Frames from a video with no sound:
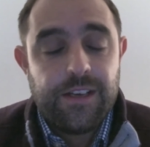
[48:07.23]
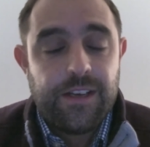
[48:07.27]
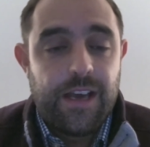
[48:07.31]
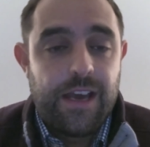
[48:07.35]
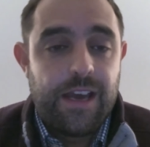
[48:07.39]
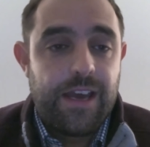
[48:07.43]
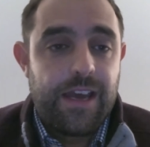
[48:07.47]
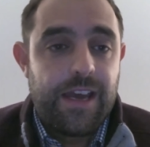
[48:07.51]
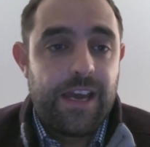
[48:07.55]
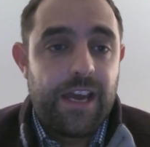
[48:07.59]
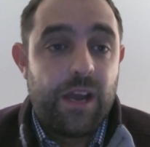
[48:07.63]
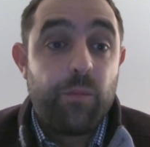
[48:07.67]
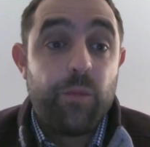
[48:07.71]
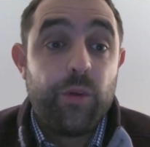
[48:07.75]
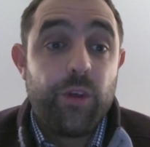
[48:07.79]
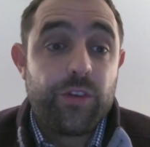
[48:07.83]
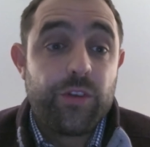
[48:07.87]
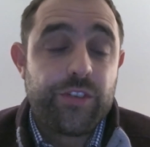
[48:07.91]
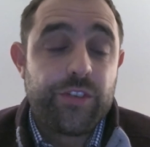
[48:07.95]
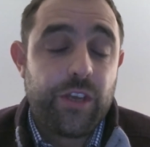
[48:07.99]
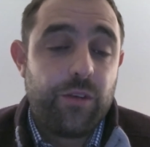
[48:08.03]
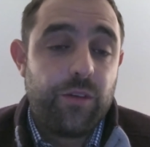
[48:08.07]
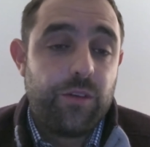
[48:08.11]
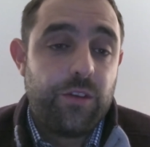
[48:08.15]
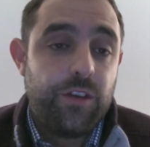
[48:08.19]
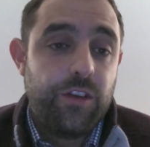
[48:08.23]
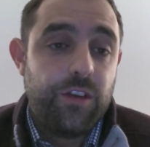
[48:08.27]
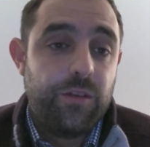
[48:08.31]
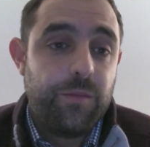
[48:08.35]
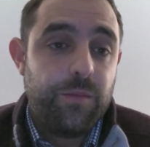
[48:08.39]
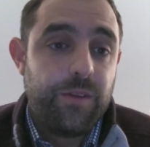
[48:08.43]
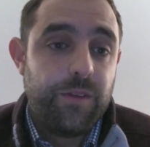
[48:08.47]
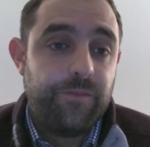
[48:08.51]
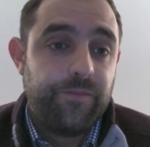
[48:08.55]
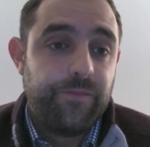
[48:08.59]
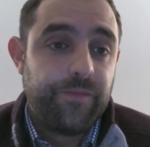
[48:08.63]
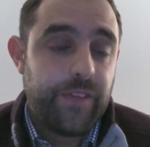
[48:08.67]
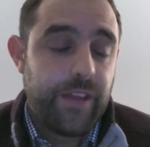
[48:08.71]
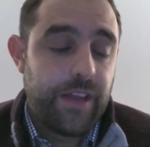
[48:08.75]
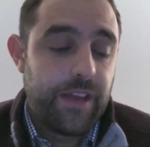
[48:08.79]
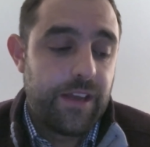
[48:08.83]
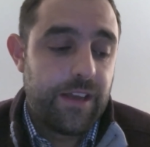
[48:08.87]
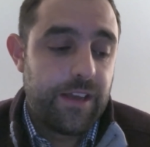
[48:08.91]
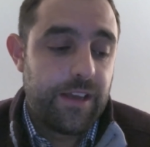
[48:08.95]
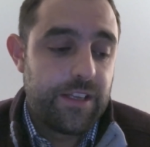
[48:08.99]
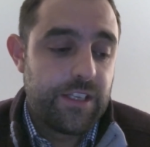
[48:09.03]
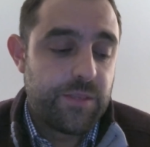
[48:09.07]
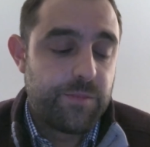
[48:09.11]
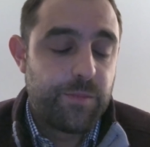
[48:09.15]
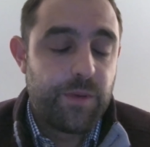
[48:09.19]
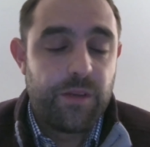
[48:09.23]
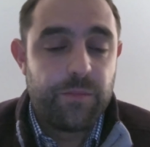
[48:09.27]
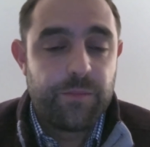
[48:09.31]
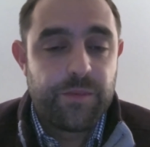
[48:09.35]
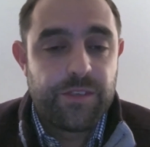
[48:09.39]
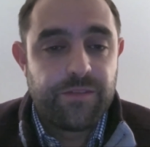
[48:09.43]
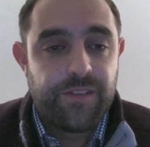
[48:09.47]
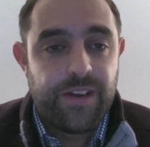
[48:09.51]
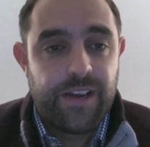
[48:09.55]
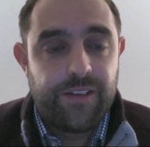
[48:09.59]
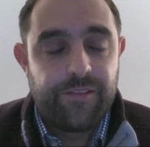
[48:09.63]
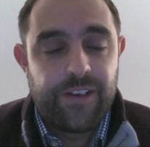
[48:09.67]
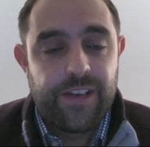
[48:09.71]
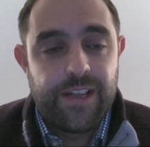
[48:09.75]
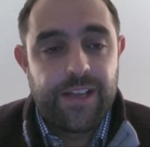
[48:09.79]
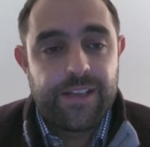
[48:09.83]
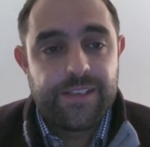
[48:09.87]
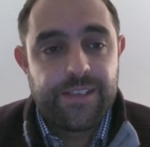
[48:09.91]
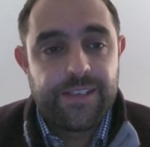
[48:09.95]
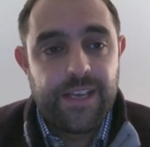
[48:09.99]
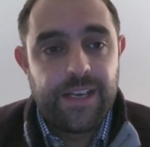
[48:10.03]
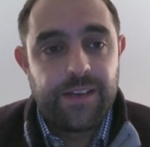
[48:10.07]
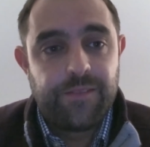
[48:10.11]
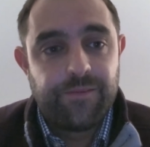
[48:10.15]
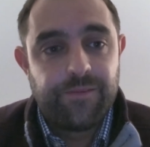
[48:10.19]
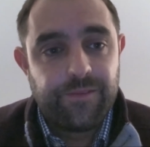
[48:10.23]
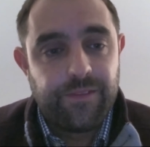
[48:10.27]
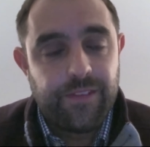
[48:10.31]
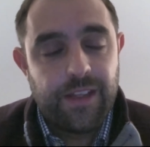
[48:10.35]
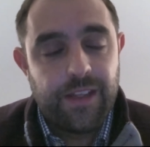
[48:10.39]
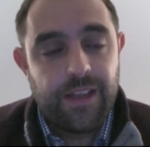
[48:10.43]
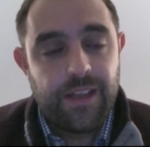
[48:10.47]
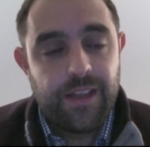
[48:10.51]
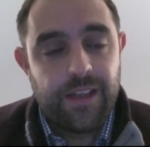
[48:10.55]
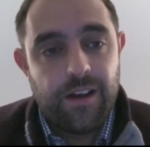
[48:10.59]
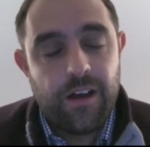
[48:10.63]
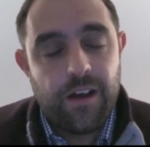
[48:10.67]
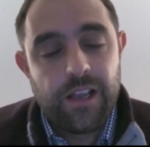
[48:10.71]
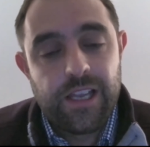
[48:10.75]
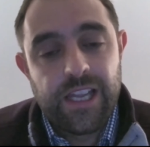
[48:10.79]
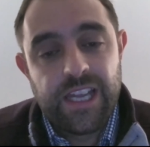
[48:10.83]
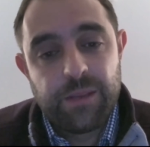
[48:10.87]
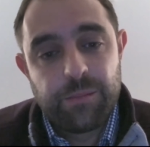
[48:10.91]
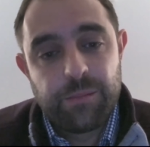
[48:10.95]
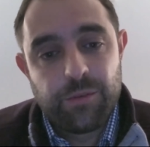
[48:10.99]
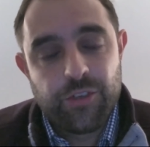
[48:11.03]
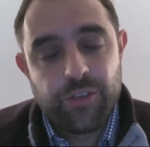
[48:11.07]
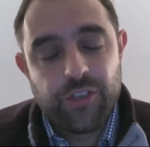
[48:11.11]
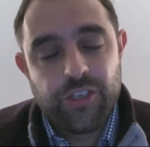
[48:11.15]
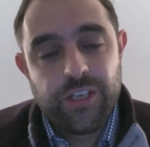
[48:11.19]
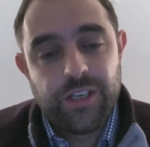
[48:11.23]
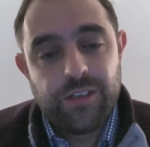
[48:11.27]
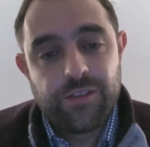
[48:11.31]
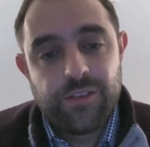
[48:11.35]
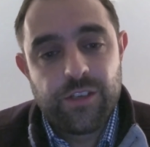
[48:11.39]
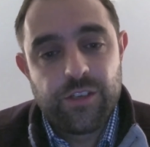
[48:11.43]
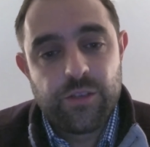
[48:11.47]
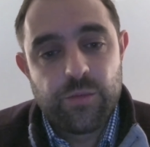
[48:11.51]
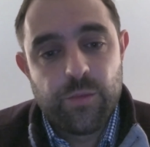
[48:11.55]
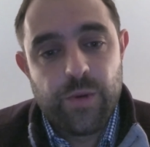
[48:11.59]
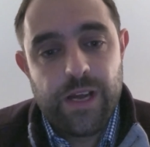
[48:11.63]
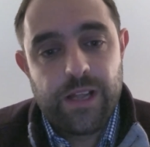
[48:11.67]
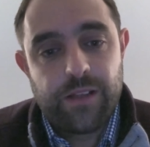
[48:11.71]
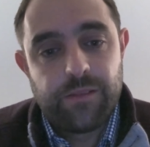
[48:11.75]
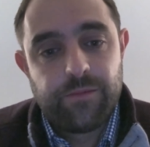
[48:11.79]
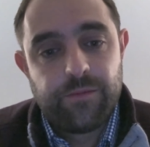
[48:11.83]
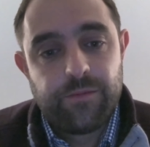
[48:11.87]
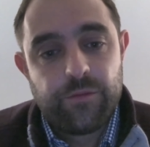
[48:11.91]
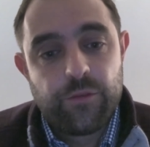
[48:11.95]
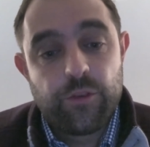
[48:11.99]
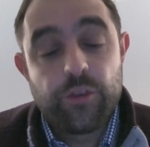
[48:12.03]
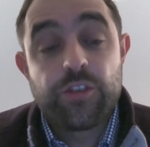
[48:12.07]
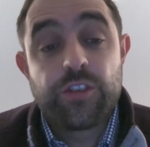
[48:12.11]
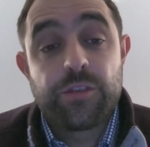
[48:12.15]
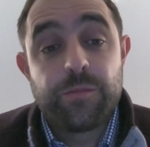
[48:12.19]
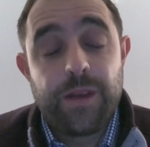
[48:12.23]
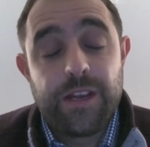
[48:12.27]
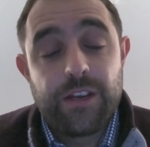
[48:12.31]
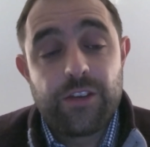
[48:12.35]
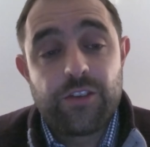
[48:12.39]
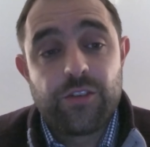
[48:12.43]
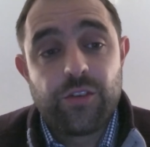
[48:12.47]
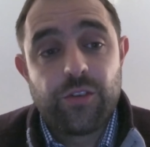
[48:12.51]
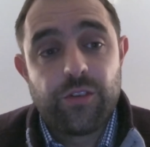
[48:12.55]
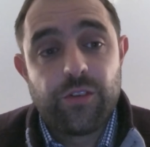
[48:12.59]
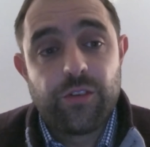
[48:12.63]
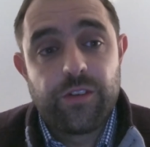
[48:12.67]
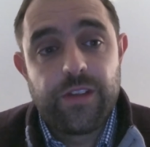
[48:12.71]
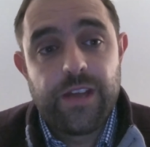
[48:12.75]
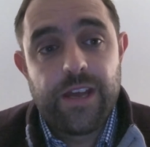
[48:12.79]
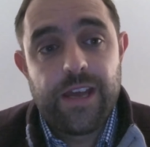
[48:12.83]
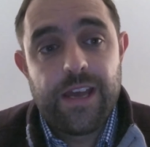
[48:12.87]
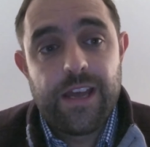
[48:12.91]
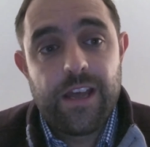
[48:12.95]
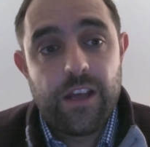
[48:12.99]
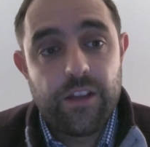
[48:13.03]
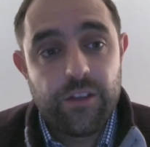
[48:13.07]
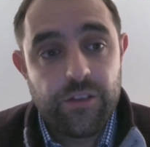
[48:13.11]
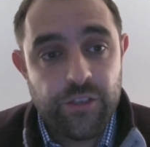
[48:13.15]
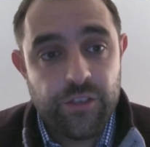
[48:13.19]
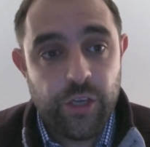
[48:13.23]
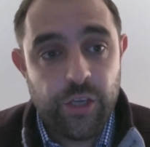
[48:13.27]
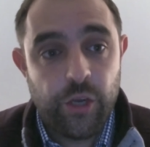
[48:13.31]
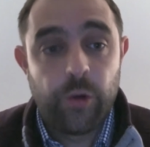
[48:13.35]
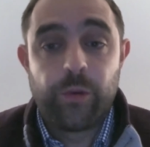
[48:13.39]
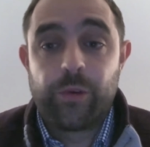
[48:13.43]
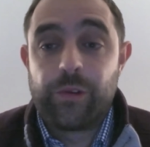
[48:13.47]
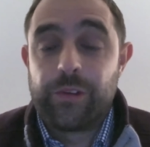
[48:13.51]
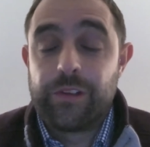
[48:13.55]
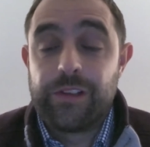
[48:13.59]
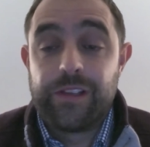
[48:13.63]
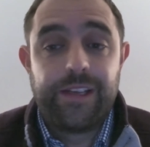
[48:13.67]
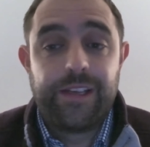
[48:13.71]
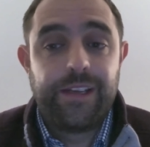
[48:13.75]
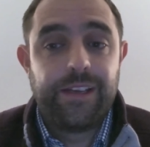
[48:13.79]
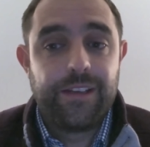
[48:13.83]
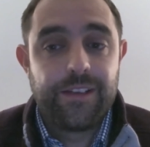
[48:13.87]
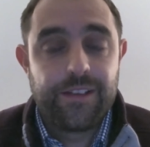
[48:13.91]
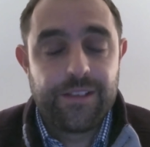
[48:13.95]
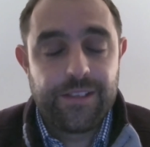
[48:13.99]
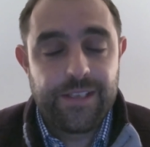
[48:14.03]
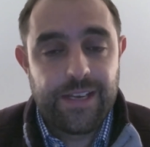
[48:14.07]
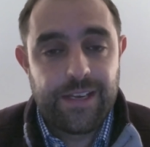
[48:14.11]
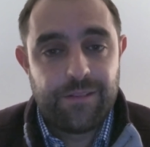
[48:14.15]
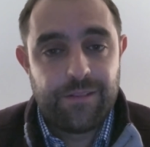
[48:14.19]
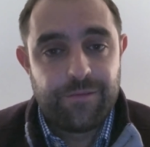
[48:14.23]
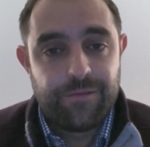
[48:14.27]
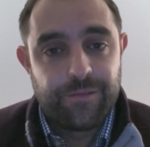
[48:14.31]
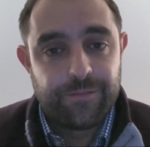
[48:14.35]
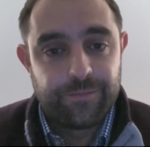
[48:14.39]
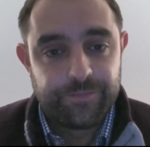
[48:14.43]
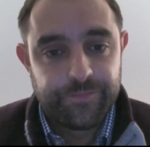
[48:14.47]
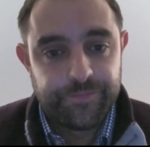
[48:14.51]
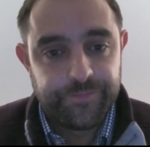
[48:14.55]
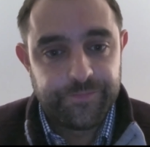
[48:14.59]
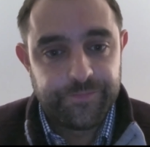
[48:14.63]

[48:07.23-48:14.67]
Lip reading: and we also human sperm survival assay our label sheets as well, just to make sure that they're totally safe.